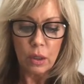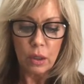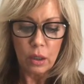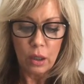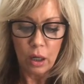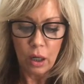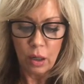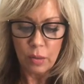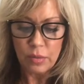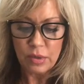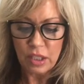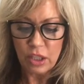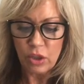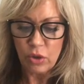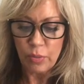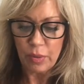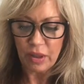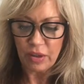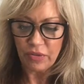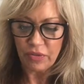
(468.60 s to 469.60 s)

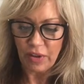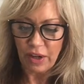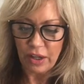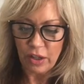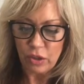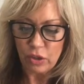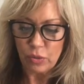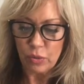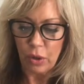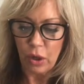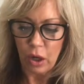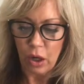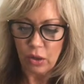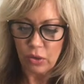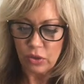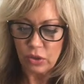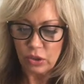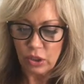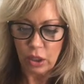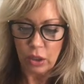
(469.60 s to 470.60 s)
Dehumidifiers will
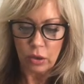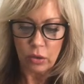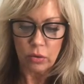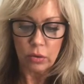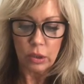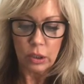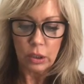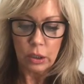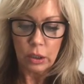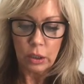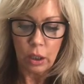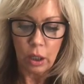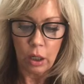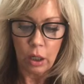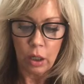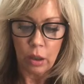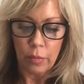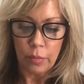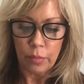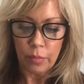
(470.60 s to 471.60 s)
also
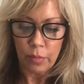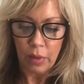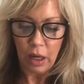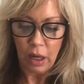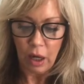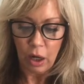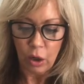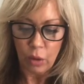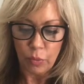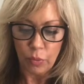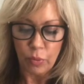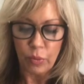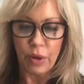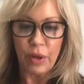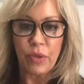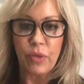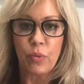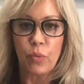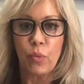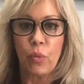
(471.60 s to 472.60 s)
help with
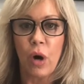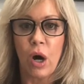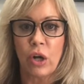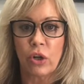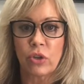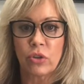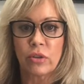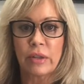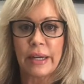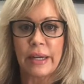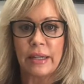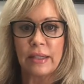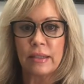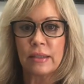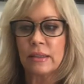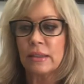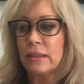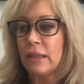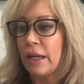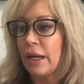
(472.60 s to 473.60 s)

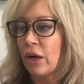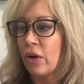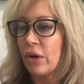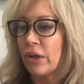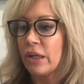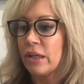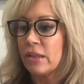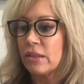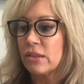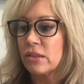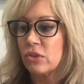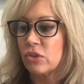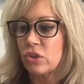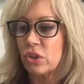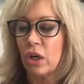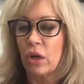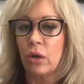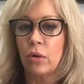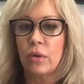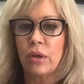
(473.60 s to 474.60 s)
water-laden areas.
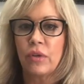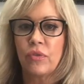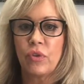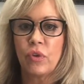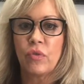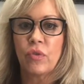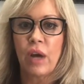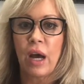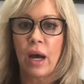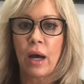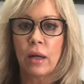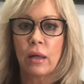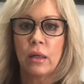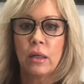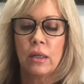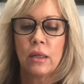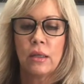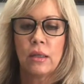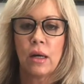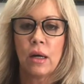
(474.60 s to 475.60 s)
So if you've got
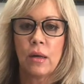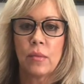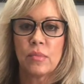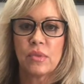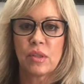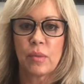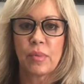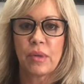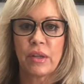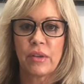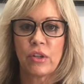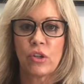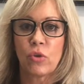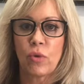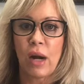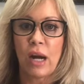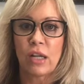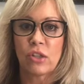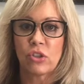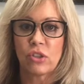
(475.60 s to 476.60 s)
something in the
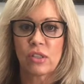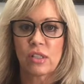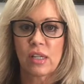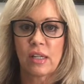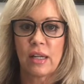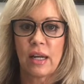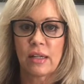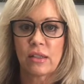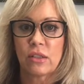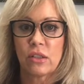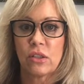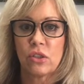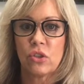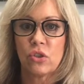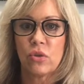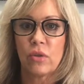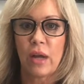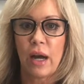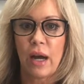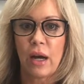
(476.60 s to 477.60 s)
garage that's connected to
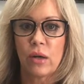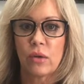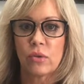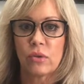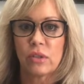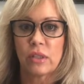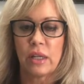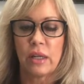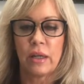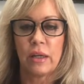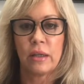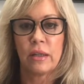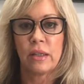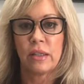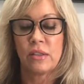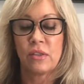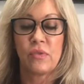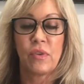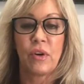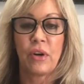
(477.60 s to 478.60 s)
the house and
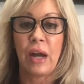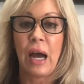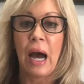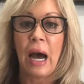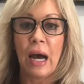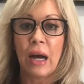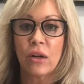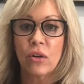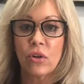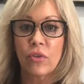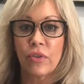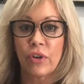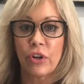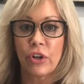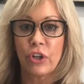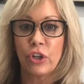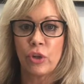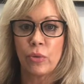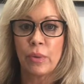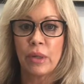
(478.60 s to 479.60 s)
it's very hot or very
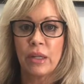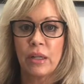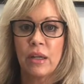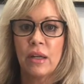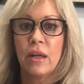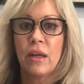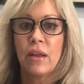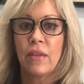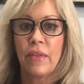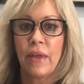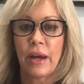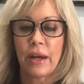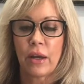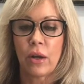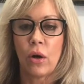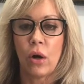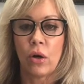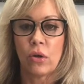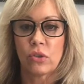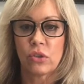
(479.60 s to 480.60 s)
humid, that can
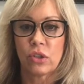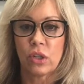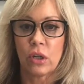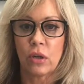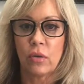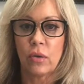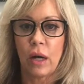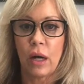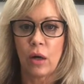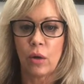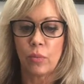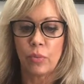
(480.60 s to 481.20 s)
also help